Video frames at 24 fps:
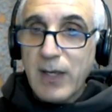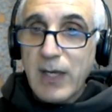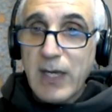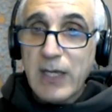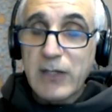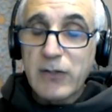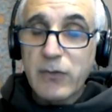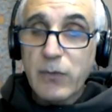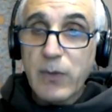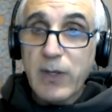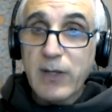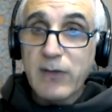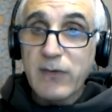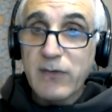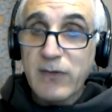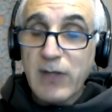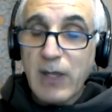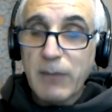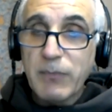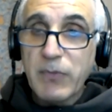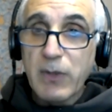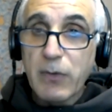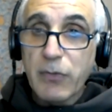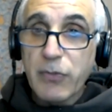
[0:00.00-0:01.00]
And to
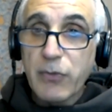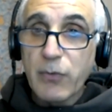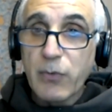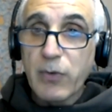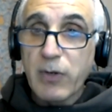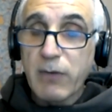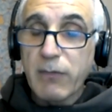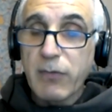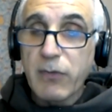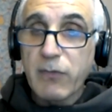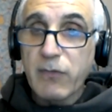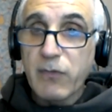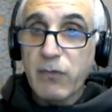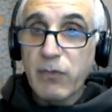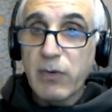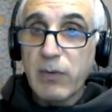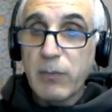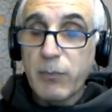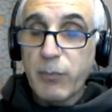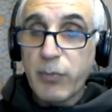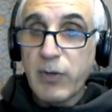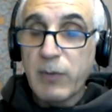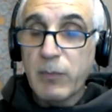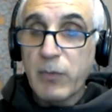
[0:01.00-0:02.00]
accept the authority of the
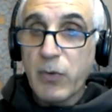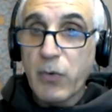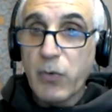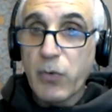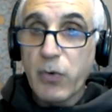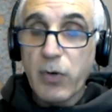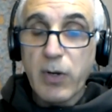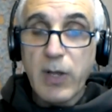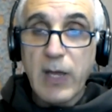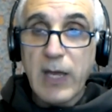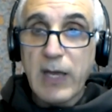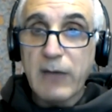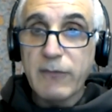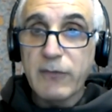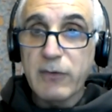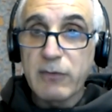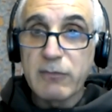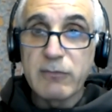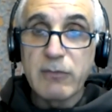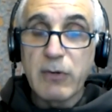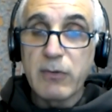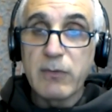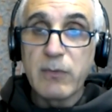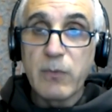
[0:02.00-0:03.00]
Supreme Court
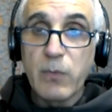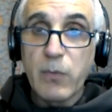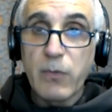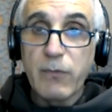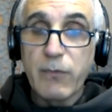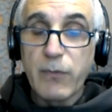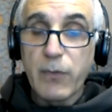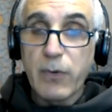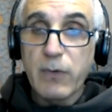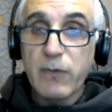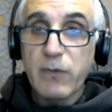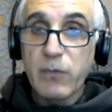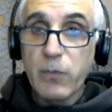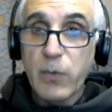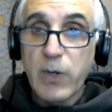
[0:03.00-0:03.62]
after Roe v.